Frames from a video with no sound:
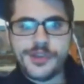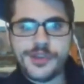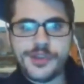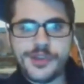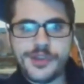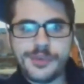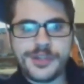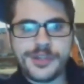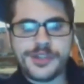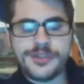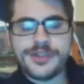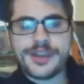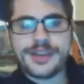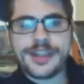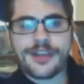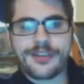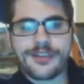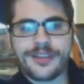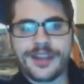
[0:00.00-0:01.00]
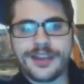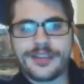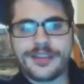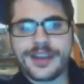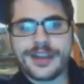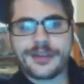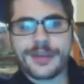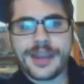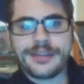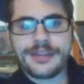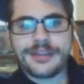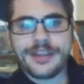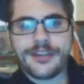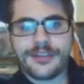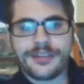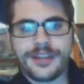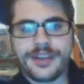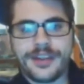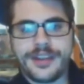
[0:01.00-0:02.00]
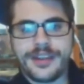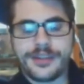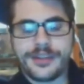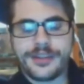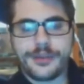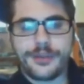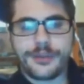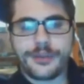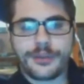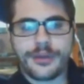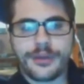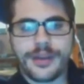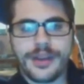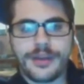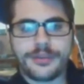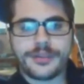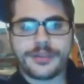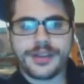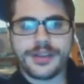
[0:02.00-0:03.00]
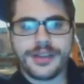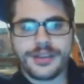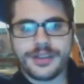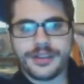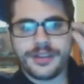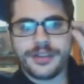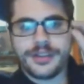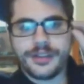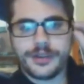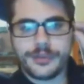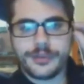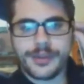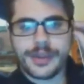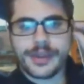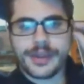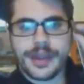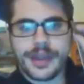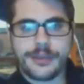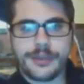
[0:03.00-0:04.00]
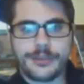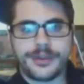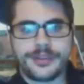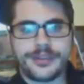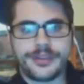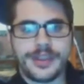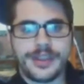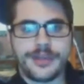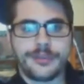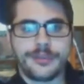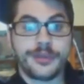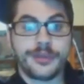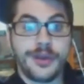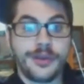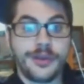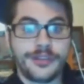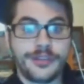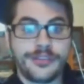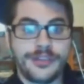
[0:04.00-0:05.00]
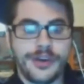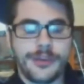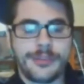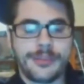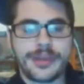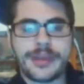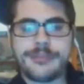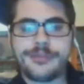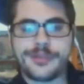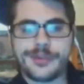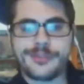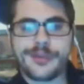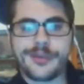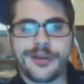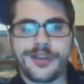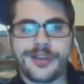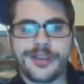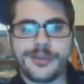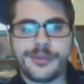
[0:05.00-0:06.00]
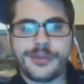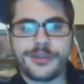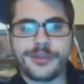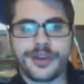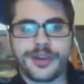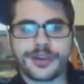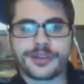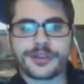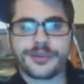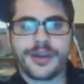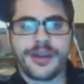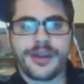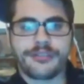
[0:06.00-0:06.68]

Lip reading: do what you did to Carolina. You kind of ran Carolina into the ground a little bit. I don't want to say that was all your fault, but I'm sure Mario Lemieux talked to